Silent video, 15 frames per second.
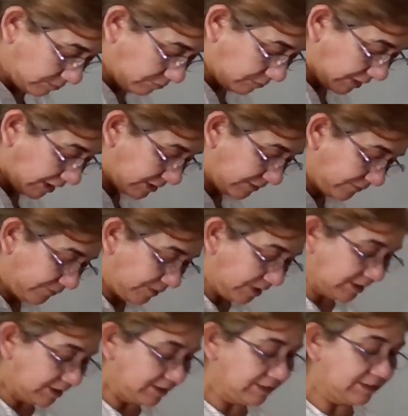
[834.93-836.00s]

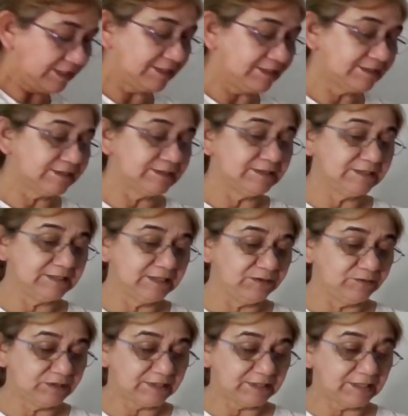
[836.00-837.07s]
magnifying glass and see
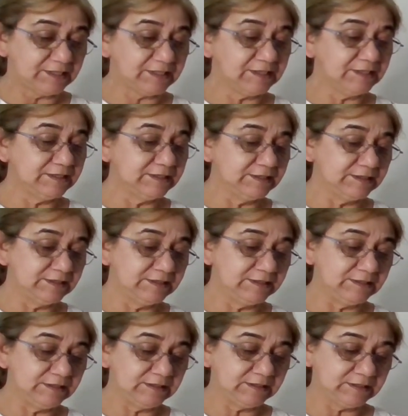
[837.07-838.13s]
what that
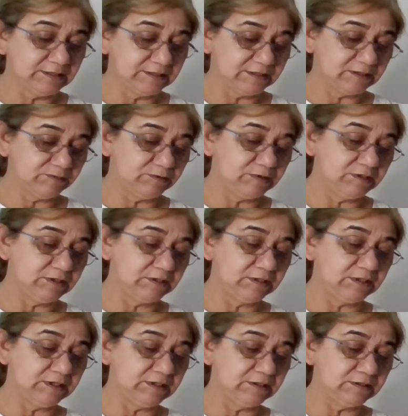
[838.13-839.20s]
is. This one
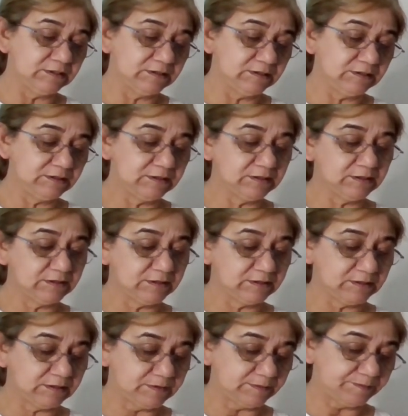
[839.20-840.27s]
is
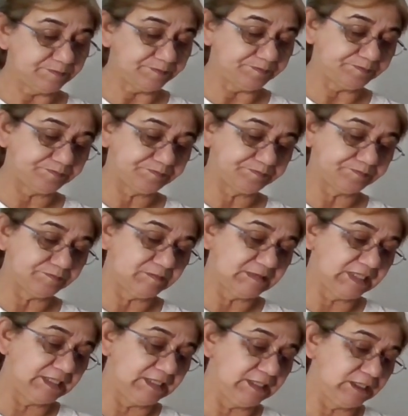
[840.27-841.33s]

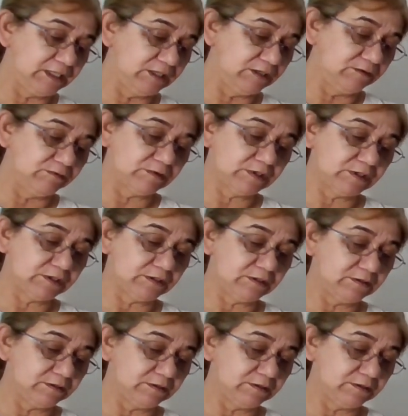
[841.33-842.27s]
a cute